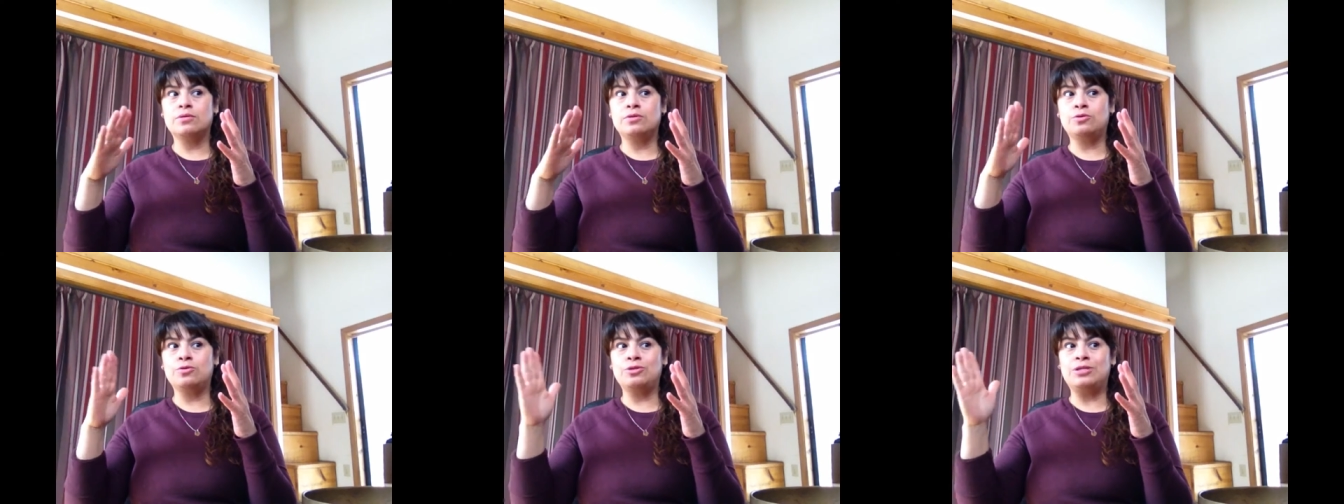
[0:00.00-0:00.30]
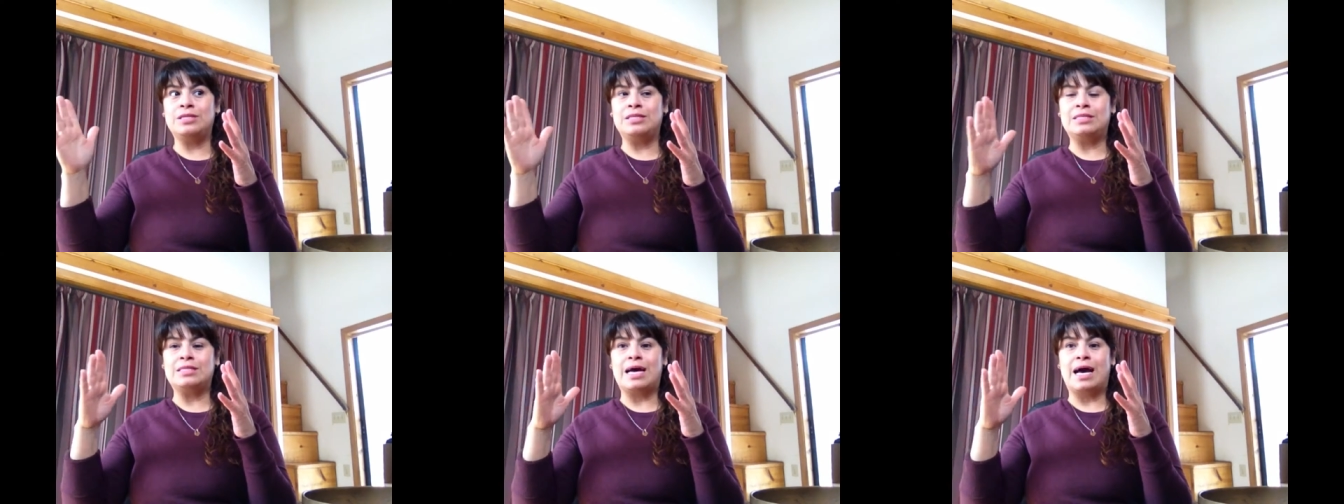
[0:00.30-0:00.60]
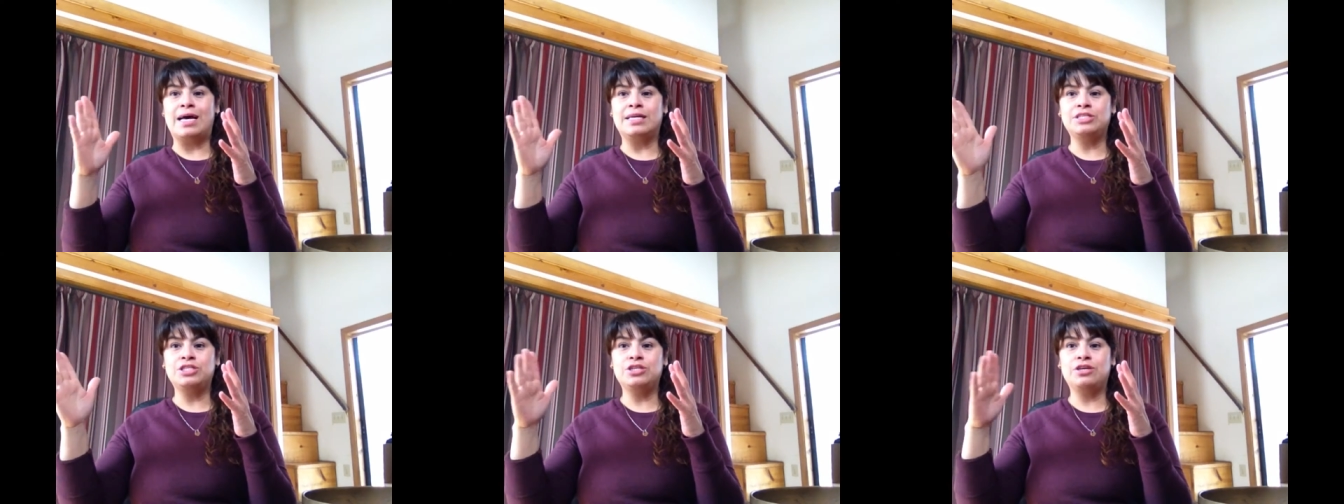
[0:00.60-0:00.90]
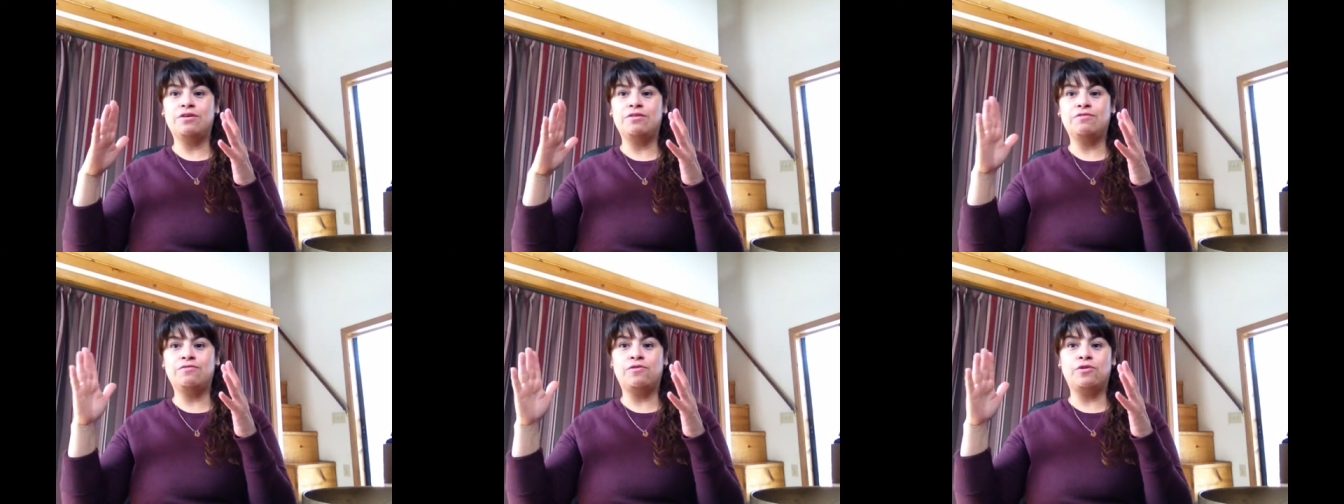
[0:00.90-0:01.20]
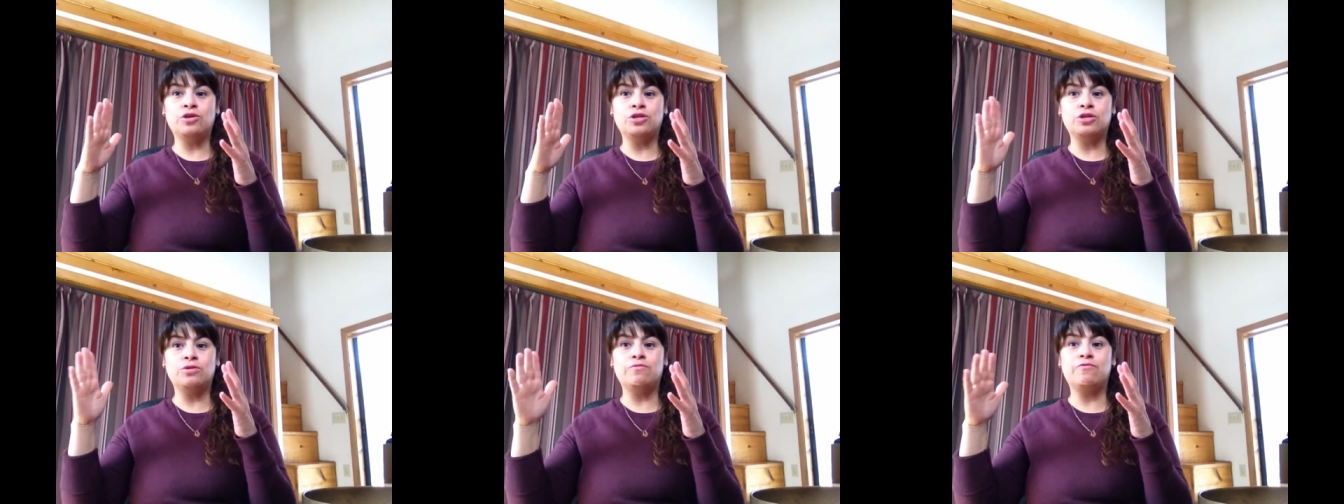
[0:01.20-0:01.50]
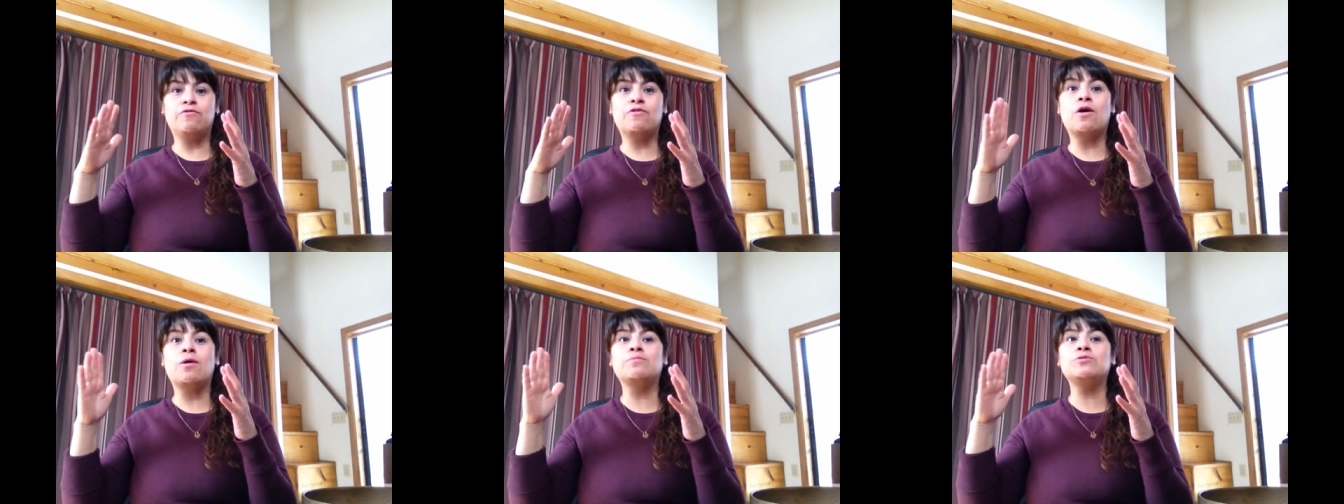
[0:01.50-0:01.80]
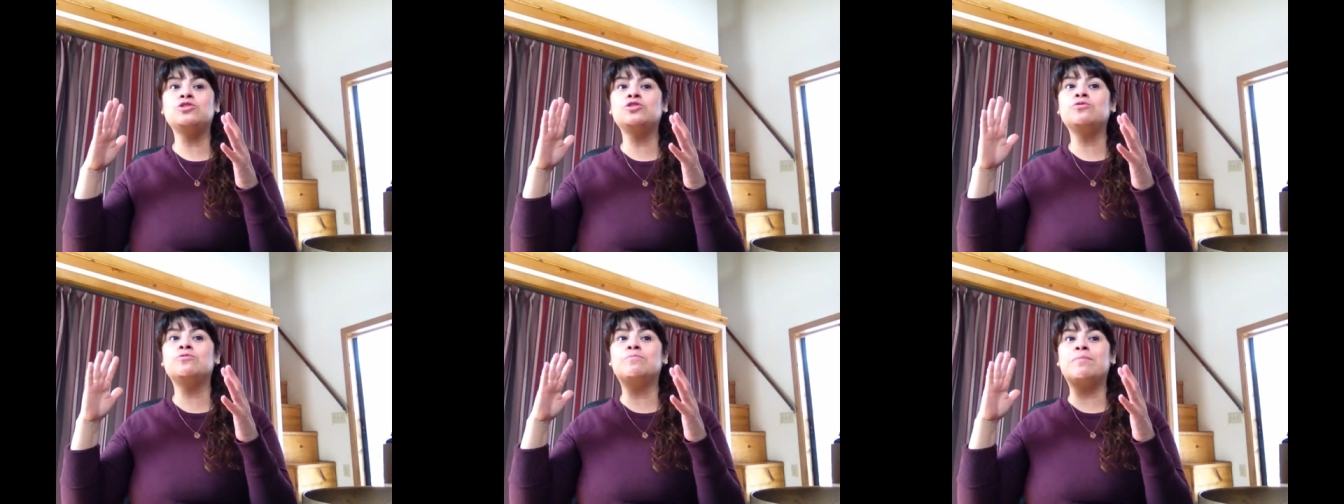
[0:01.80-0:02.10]
detach
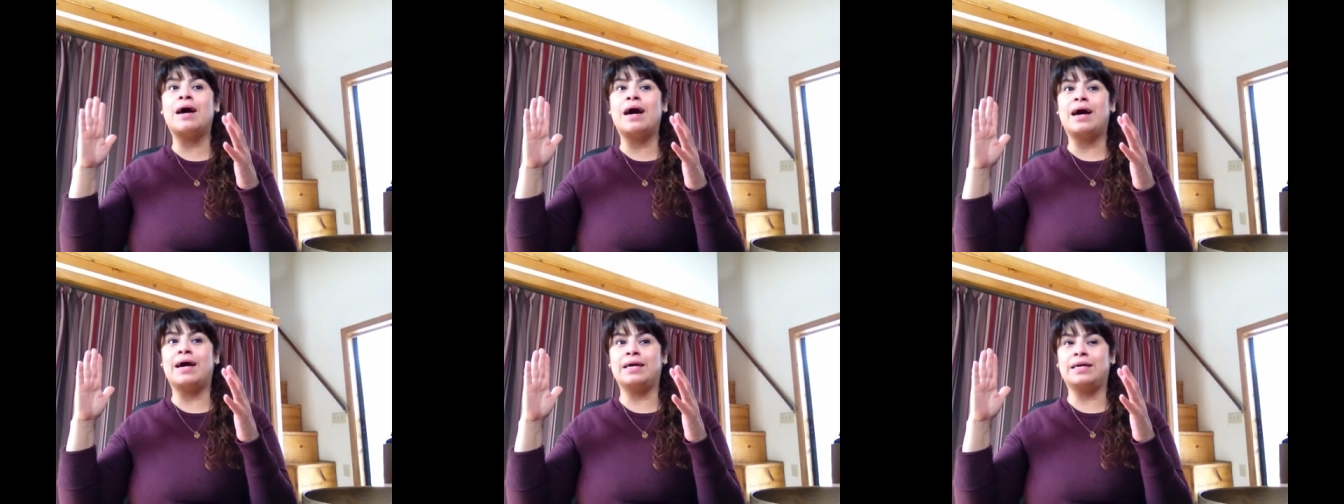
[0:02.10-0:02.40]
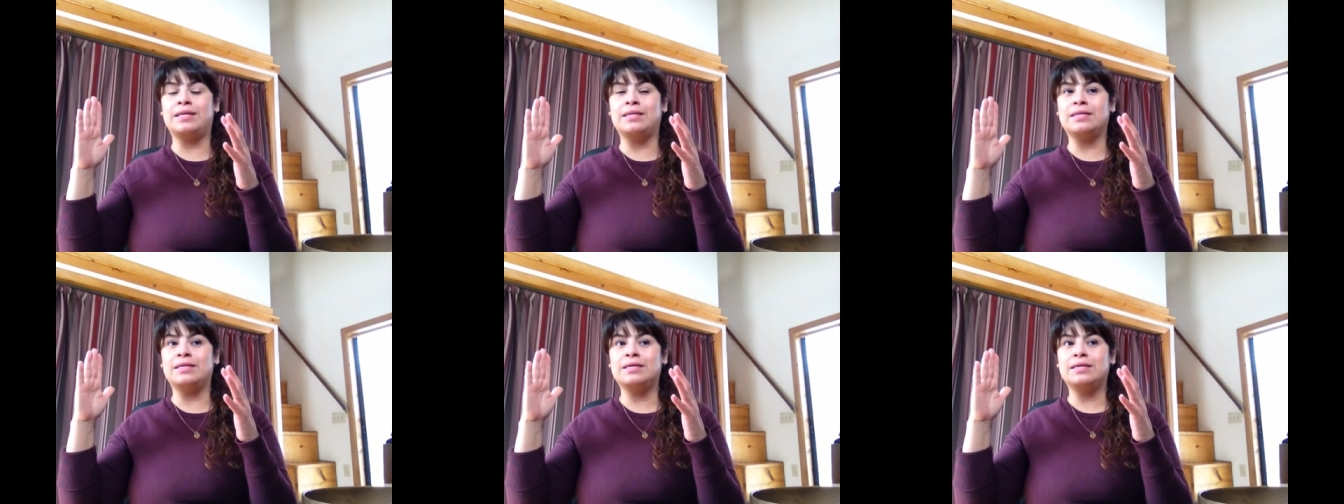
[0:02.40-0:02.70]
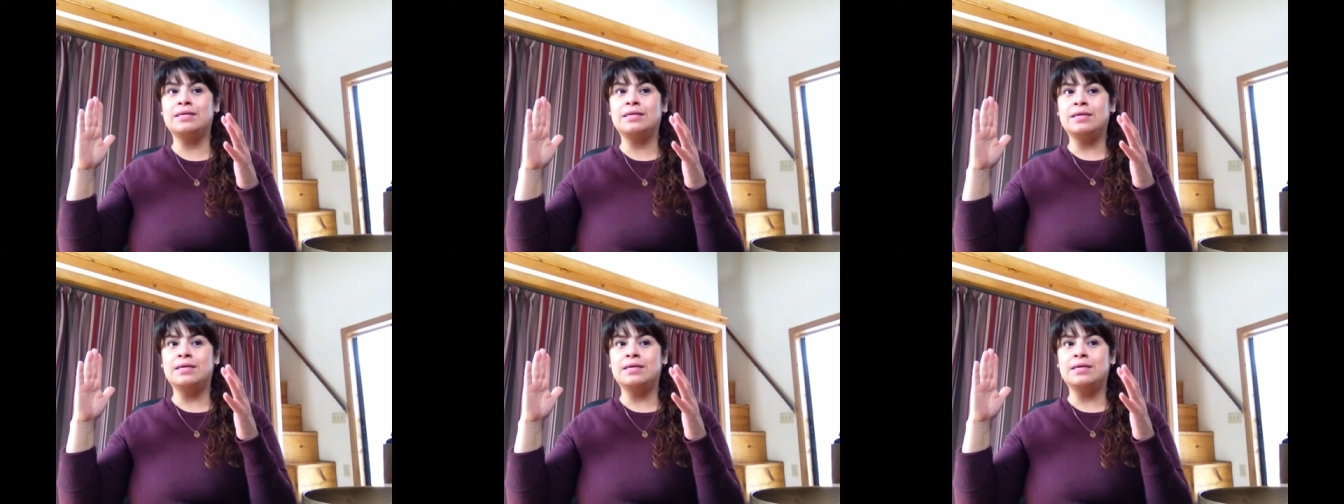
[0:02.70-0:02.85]
from your mind